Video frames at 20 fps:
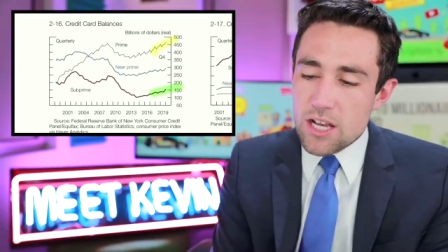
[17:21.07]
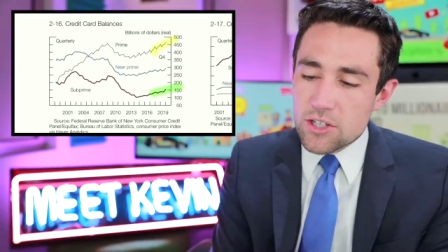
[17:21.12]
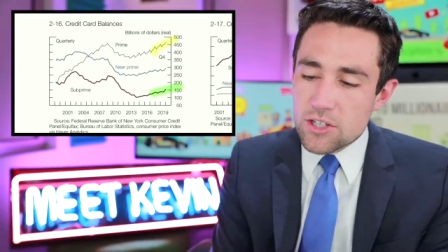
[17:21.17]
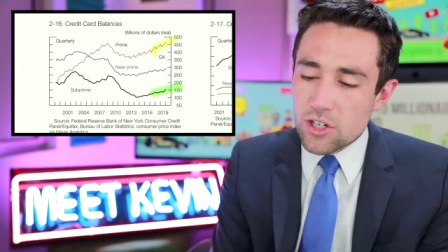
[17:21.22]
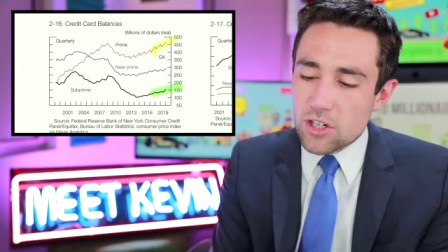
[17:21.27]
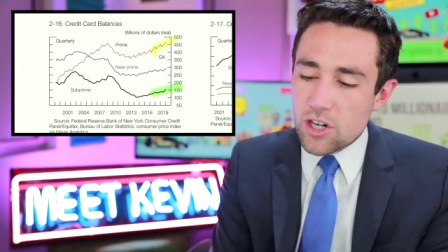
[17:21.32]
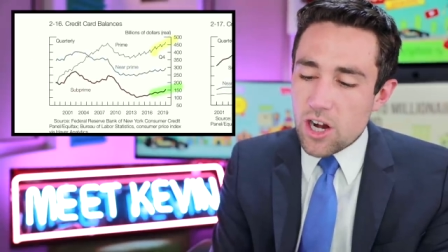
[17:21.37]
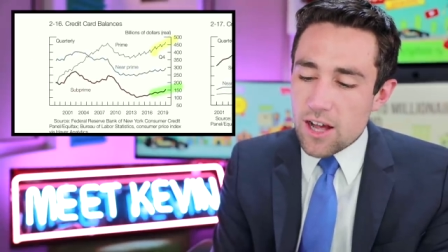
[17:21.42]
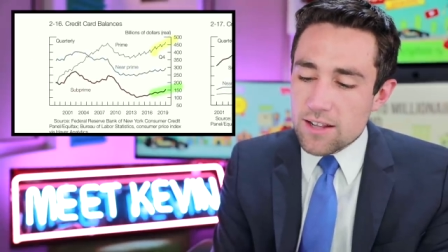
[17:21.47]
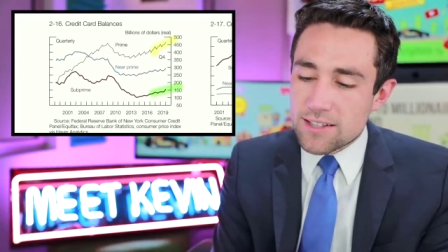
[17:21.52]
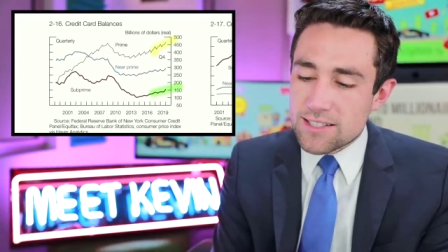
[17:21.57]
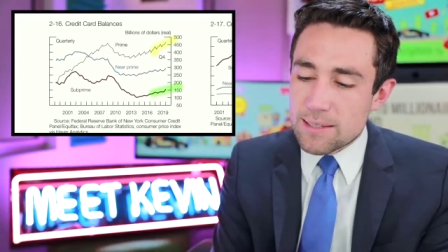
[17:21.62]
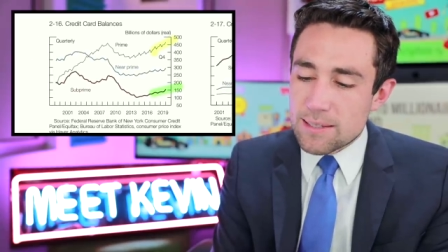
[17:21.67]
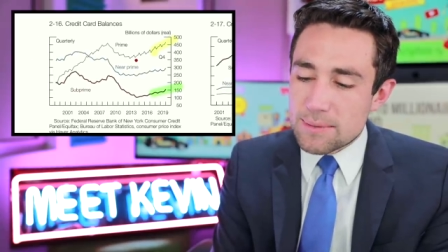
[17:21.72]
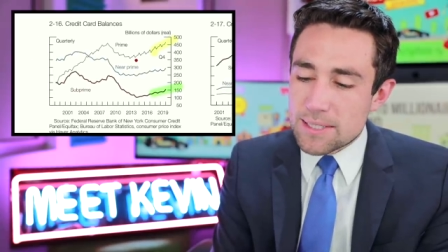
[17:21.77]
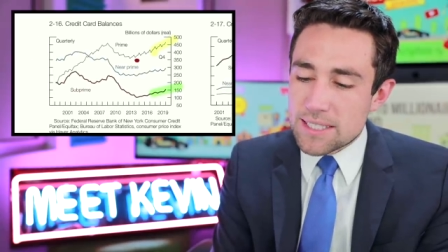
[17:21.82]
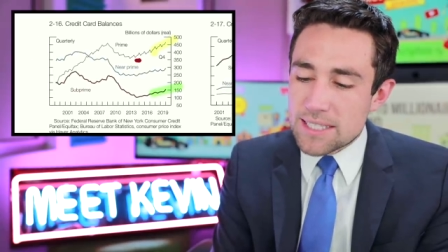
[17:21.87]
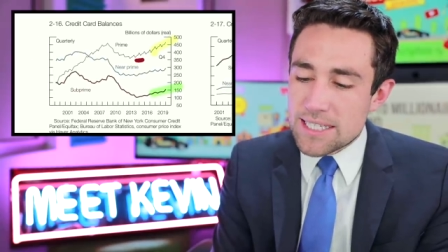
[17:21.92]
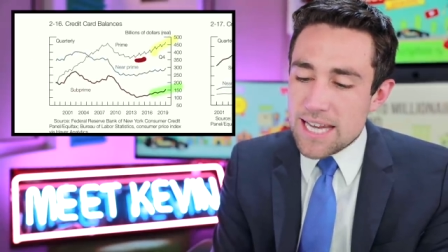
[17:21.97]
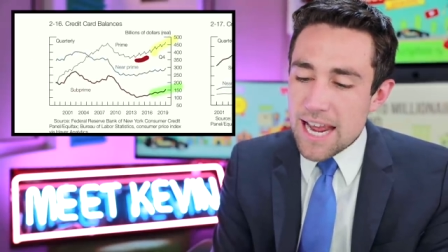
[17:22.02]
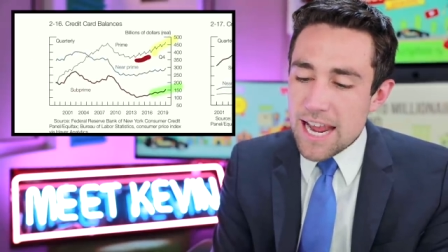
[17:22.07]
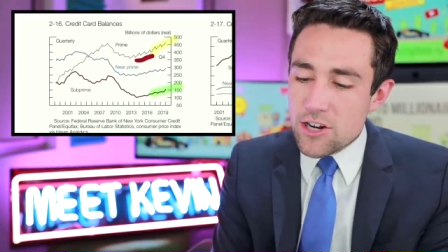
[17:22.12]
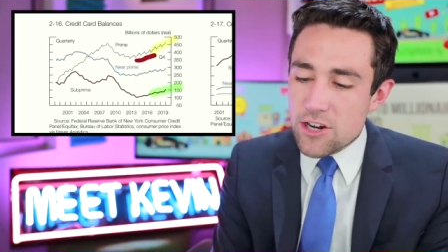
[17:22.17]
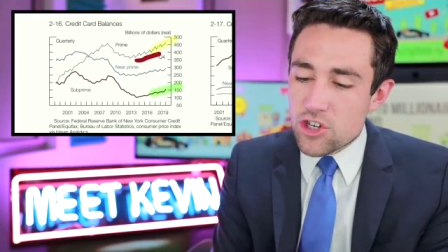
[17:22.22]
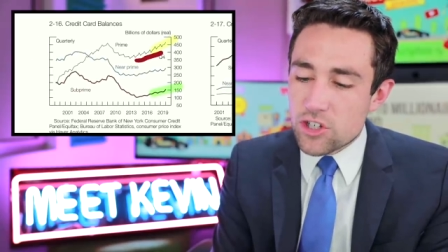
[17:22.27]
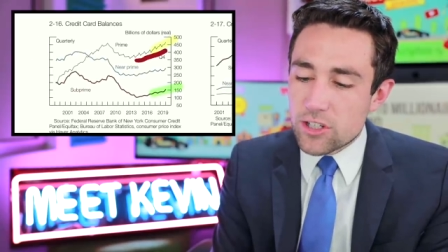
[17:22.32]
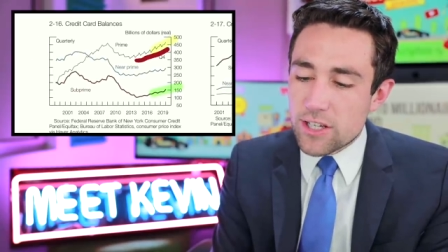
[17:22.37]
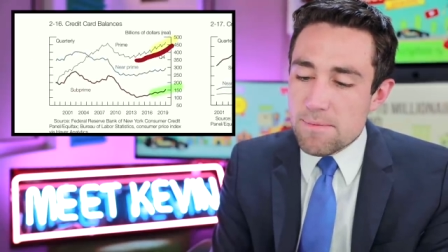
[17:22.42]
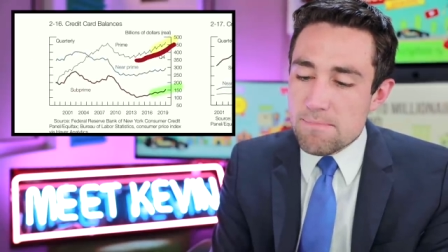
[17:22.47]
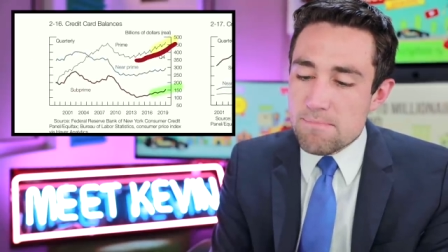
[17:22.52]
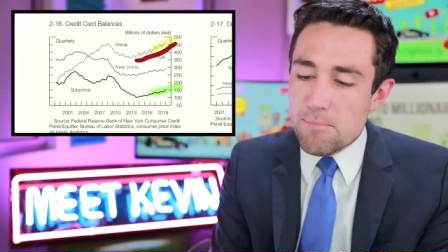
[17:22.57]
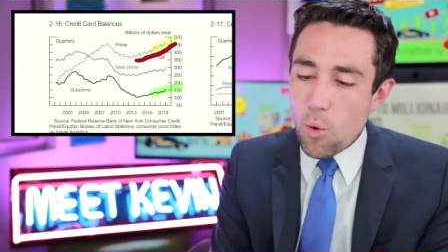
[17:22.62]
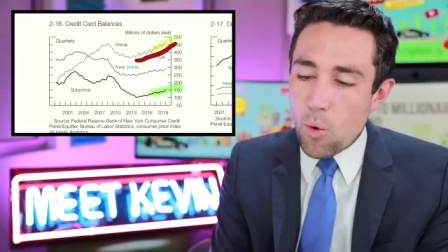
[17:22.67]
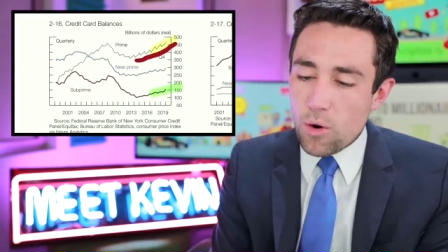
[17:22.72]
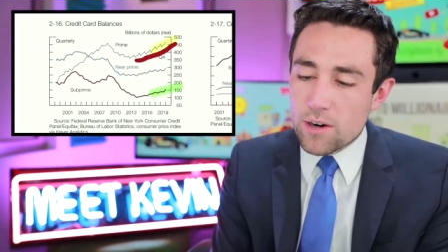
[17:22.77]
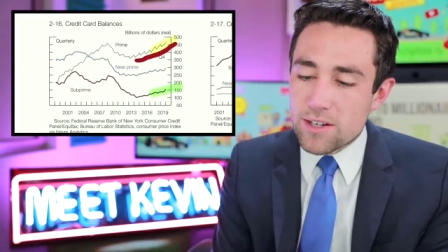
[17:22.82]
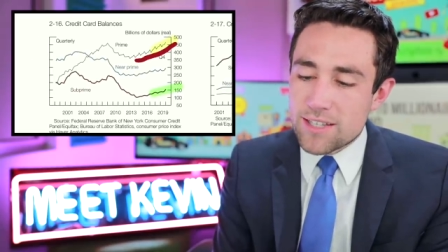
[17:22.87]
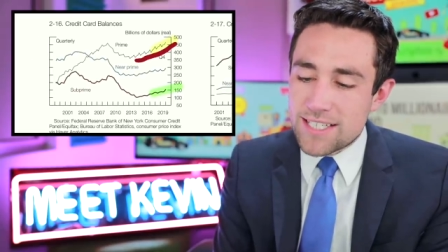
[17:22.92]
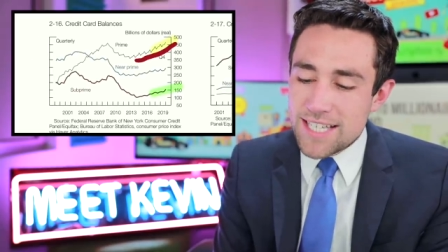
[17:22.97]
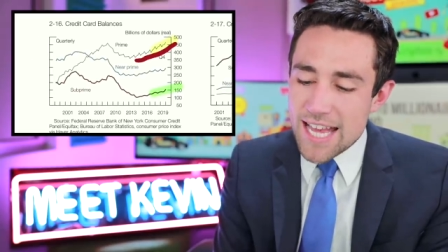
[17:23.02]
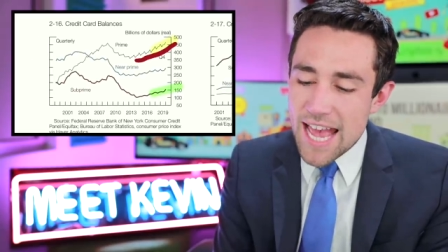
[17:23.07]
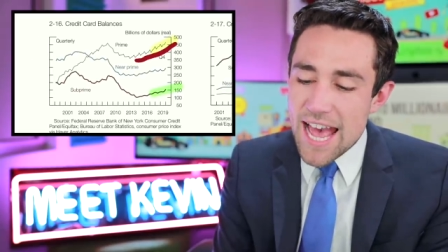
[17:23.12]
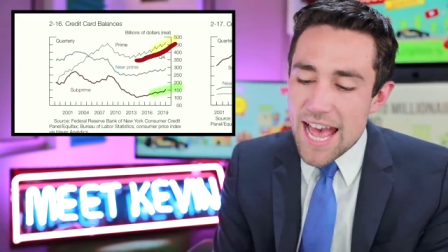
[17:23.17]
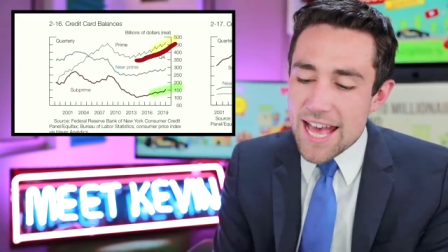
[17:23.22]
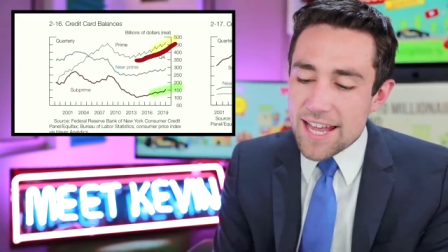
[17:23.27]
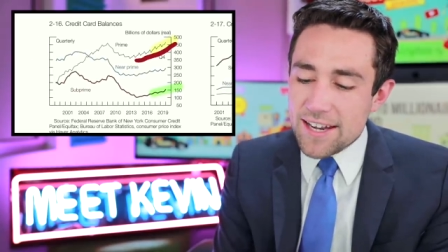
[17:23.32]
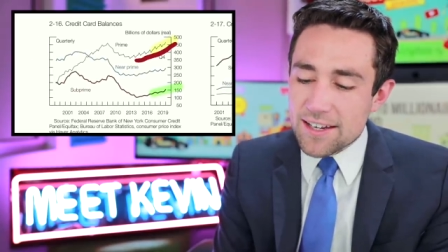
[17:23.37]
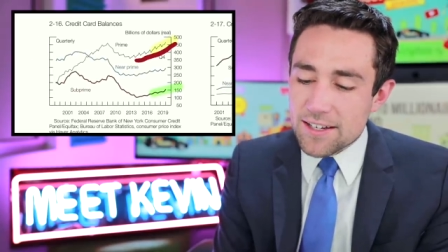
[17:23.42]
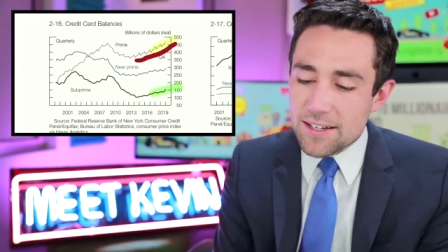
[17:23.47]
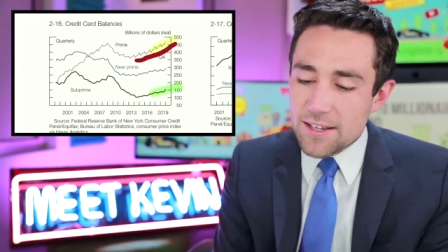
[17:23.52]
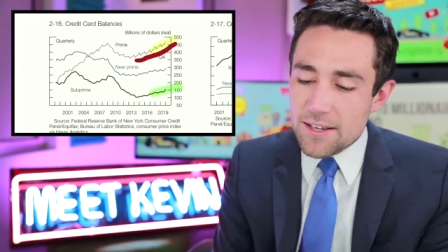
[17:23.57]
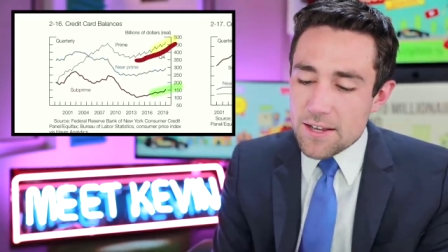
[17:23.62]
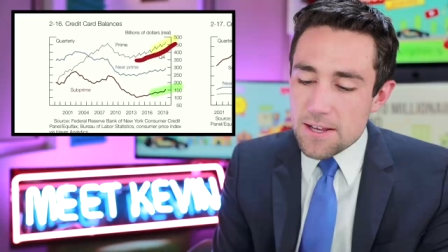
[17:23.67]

took on substantially more debt.